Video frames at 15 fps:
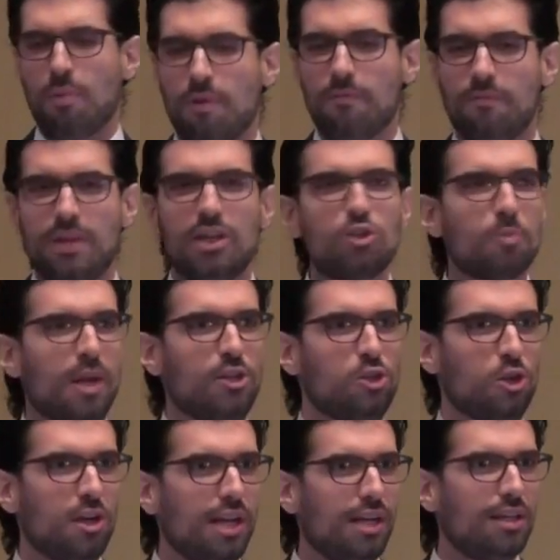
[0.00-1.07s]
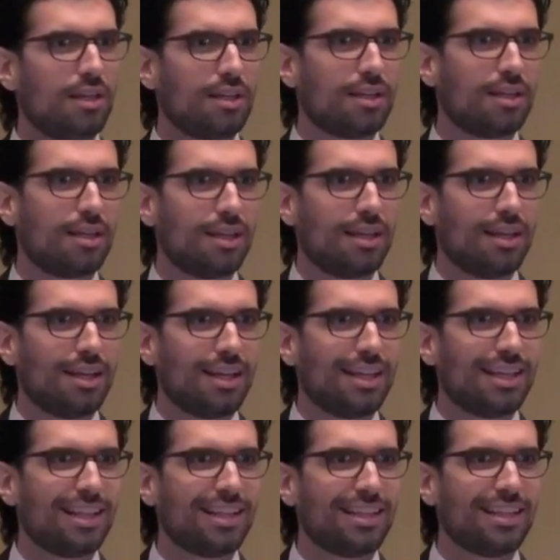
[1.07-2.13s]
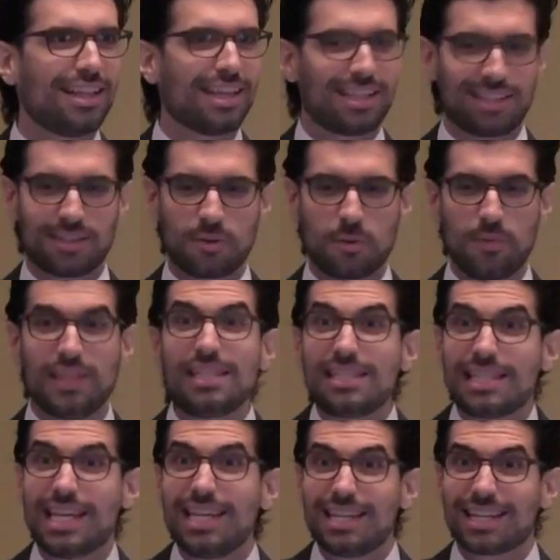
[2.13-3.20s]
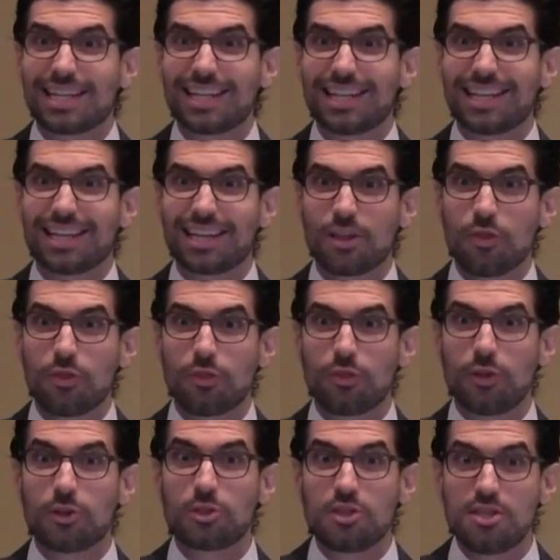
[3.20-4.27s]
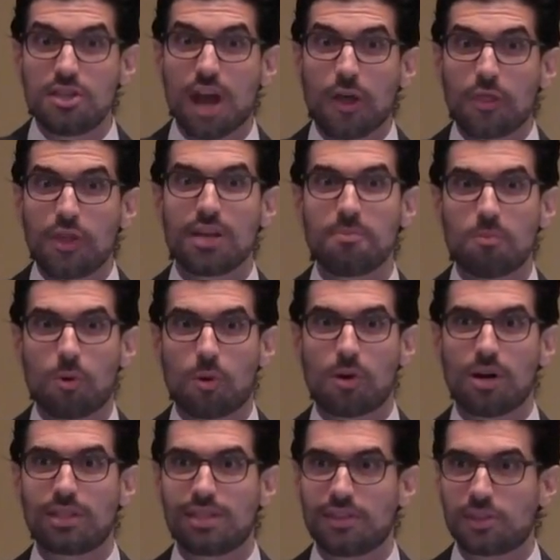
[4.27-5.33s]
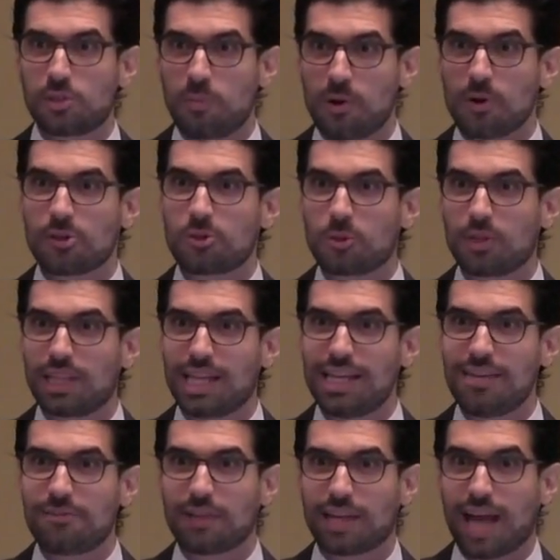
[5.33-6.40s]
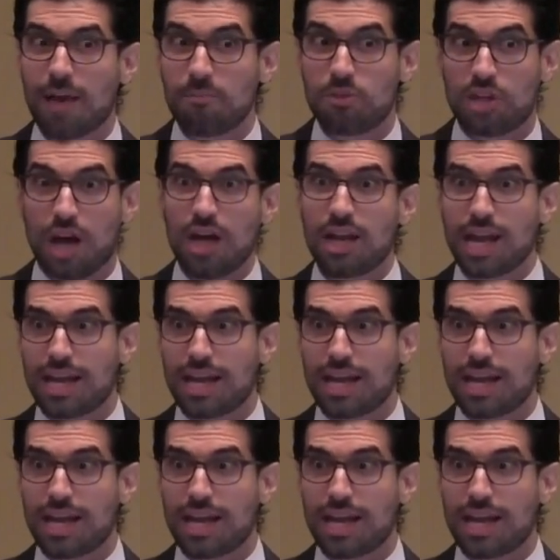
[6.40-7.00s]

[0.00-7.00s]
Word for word: finished my journey? Like this is it? There's nothing more to the spiritual life. Like I'm done.